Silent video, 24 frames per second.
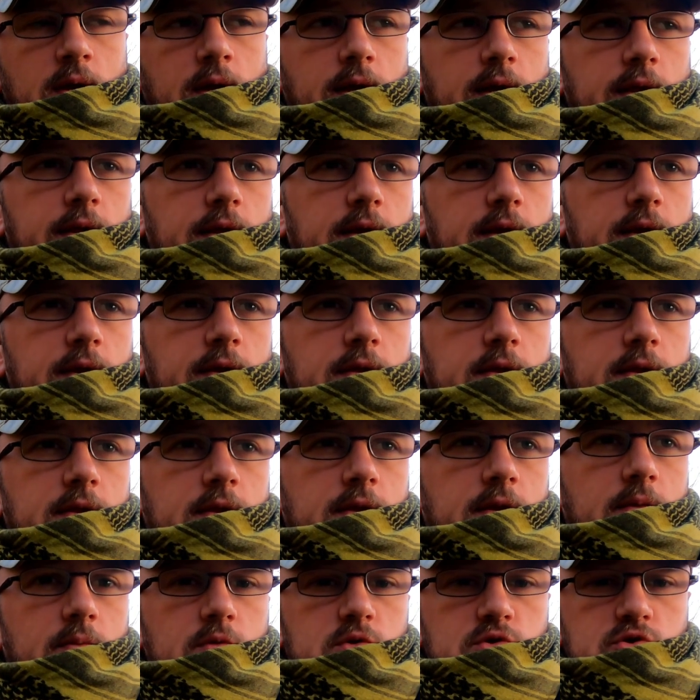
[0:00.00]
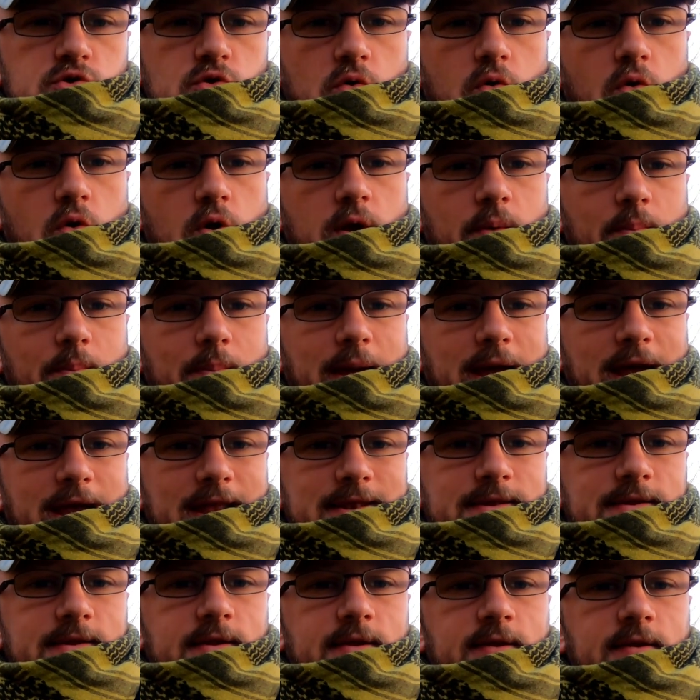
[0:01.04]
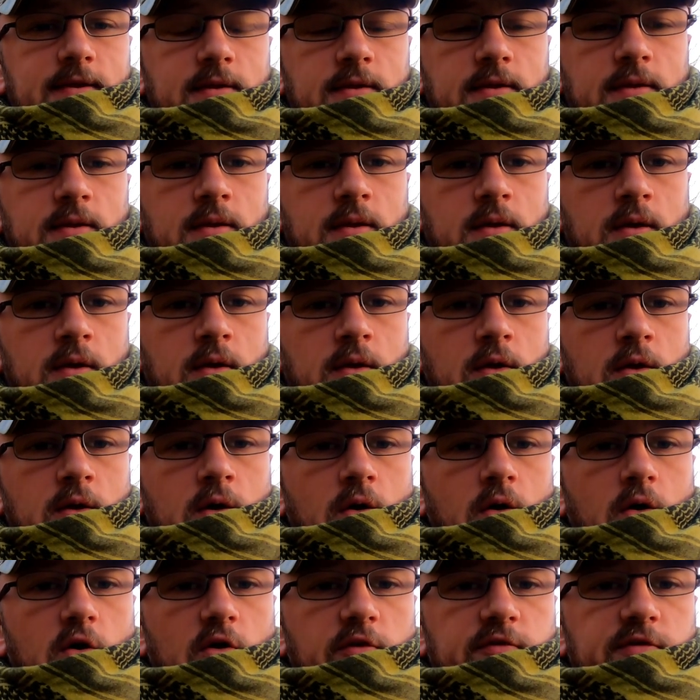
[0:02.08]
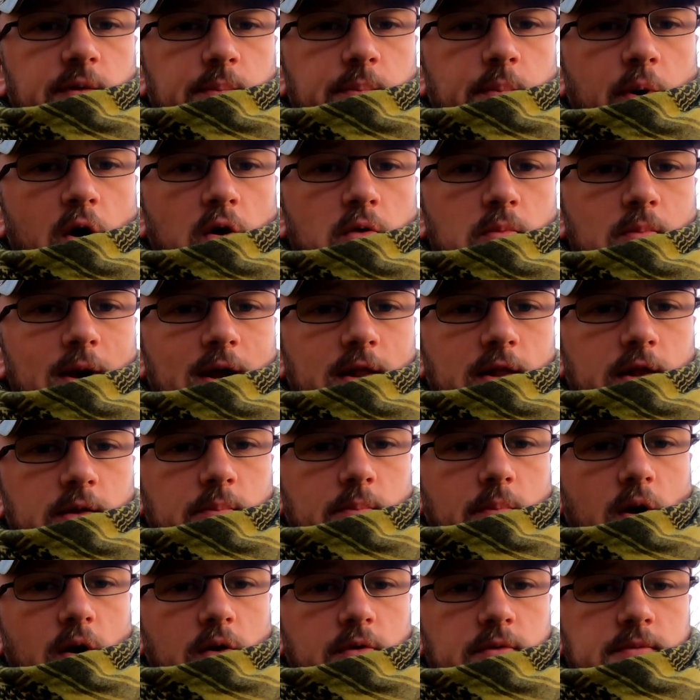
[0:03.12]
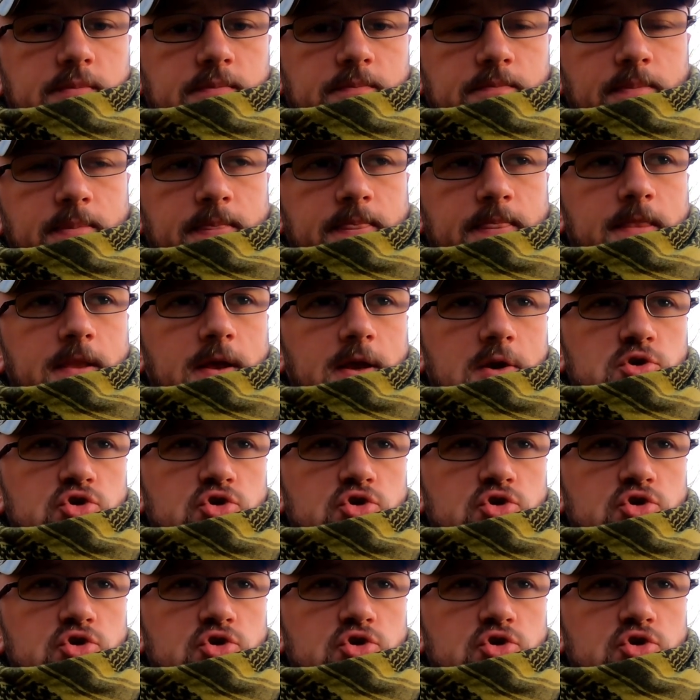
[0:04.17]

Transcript: that was on a bend of the Powmill Burn in